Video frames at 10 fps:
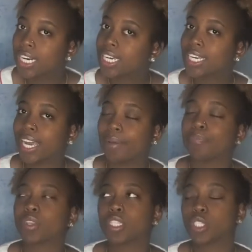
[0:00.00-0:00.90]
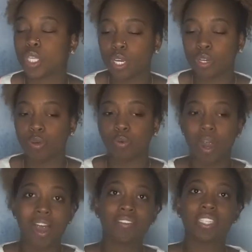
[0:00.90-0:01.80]
Yeah. So
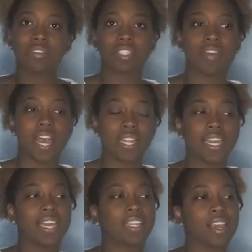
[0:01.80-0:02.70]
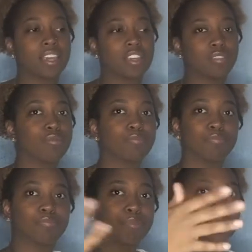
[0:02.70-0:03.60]
obviously it was valet, like you
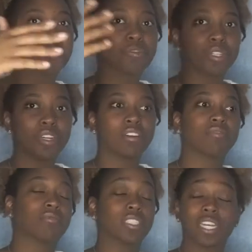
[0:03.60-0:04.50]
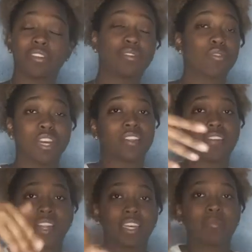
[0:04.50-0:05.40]
pull, you know, just like you do regular
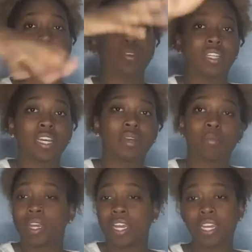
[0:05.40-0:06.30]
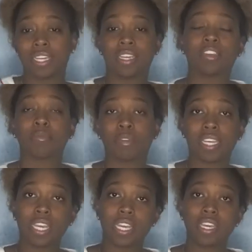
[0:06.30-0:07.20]
valet, you pull up, give them the
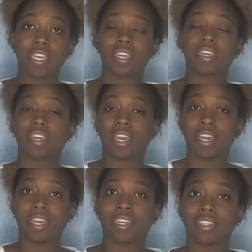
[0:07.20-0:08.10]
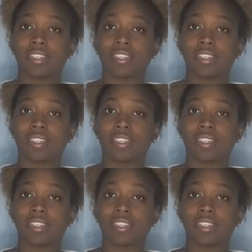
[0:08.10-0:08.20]
key, and